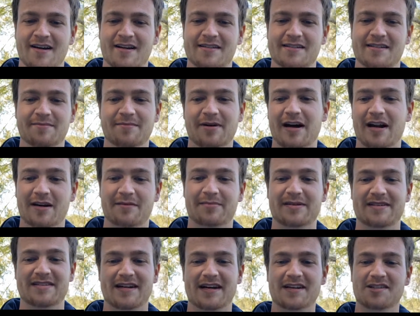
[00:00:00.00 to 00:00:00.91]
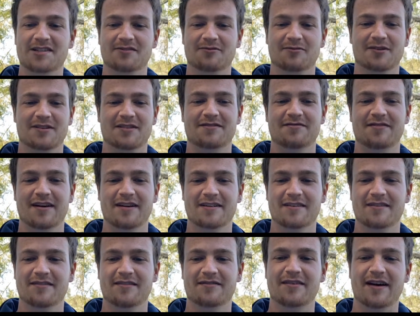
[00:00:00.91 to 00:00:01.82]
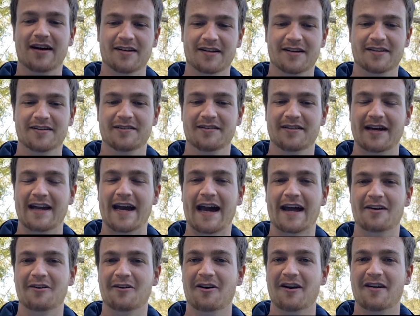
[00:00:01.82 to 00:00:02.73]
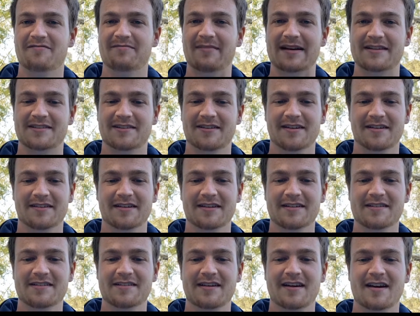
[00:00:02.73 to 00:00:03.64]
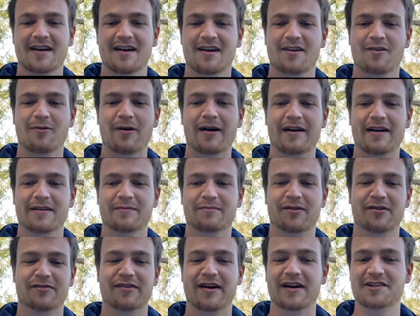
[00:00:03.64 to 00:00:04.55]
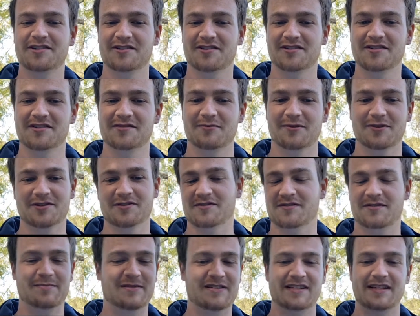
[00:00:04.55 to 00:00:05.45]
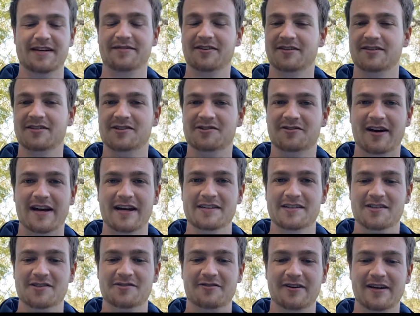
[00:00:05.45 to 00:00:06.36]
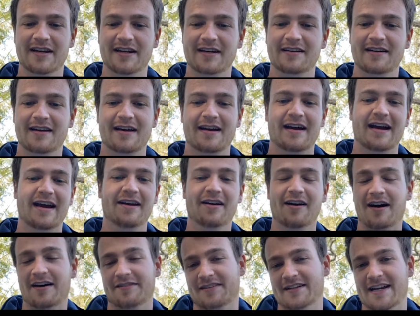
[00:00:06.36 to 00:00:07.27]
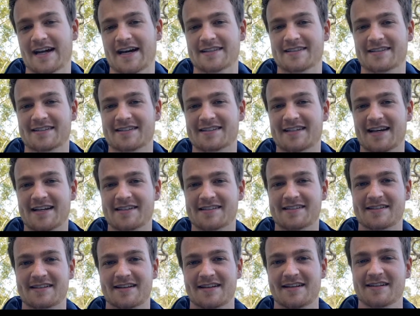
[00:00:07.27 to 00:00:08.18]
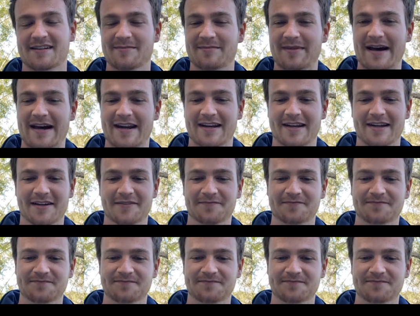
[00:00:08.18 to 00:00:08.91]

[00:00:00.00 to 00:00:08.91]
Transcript: Demonic possession once fell under the category of mental illness, wherein professionals were specifically trained to treat it and often had success in combating it.